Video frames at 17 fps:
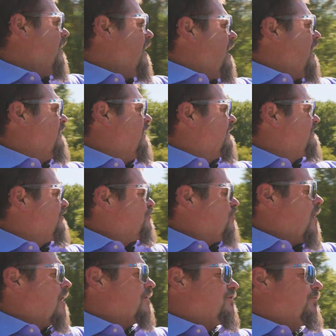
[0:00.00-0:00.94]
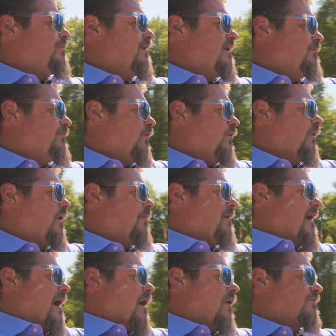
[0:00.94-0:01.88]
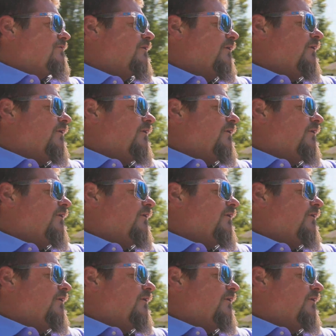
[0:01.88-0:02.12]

I like to talk to people about,